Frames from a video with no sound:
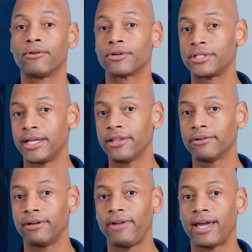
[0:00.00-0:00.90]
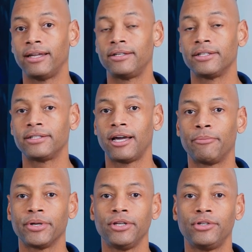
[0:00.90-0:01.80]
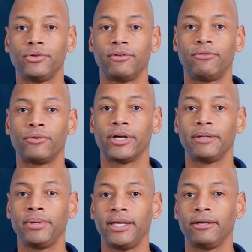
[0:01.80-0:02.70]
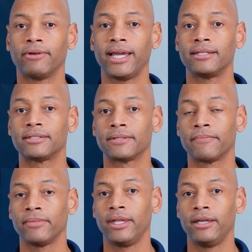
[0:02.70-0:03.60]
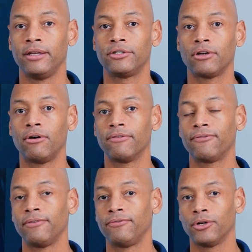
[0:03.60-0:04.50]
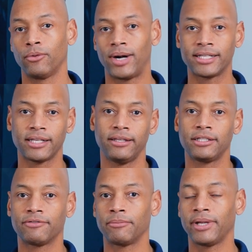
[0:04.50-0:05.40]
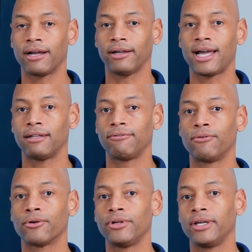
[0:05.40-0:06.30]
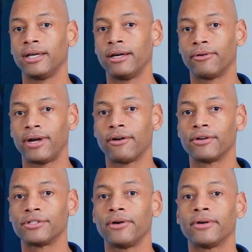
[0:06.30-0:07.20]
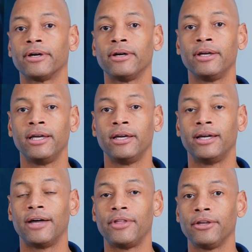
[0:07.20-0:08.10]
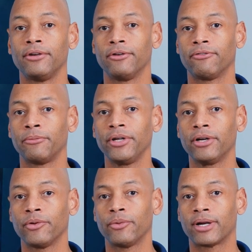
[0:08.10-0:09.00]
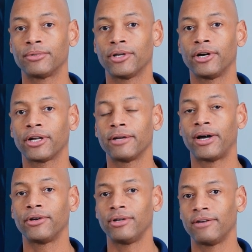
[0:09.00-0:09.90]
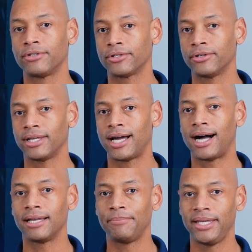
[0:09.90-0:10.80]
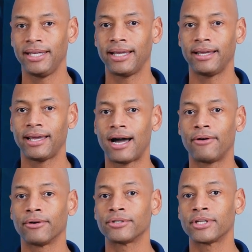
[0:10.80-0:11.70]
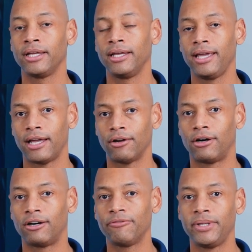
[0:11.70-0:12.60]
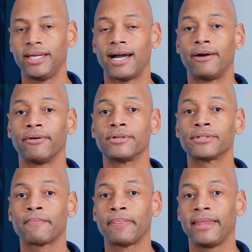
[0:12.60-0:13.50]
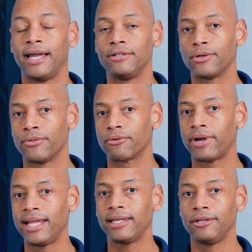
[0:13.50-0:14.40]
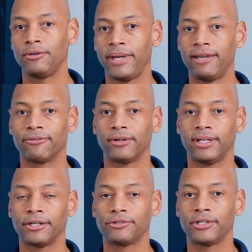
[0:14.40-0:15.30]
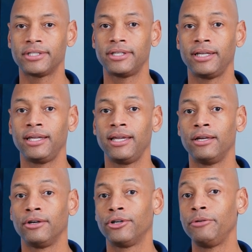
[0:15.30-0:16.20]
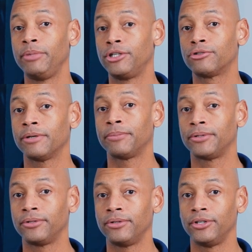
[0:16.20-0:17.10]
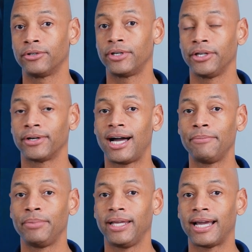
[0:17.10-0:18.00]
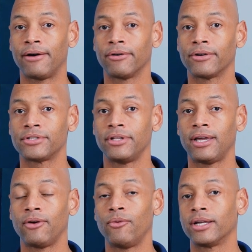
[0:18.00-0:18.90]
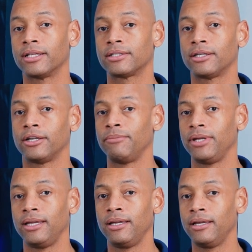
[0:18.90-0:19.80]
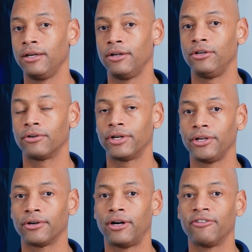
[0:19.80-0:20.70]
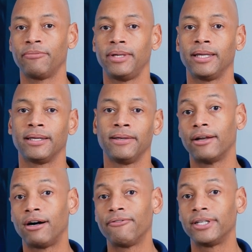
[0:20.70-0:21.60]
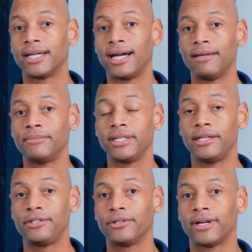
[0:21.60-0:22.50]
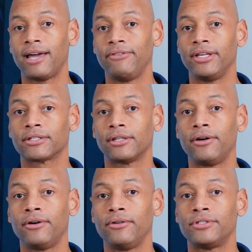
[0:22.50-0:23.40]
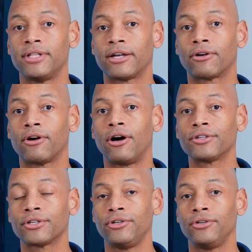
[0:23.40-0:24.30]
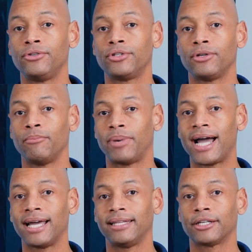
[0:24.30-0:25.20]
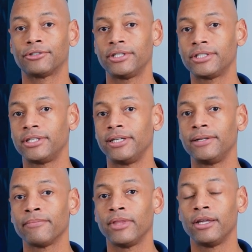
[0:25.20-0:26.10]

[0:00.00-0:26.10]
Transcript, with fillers: of course, the other advantage is helping you to avoid peak rates. So if you're watching this from California or Arizona, then you're familiar with what I'm talking about. You have certain on-peak hours and off-peak hours, and so the rate that you pay for electricity could be triple during your on-peak hours than what it's going to be during your off-peak. And oftentimes, it's your heaviest loads that are causing you to buy electricity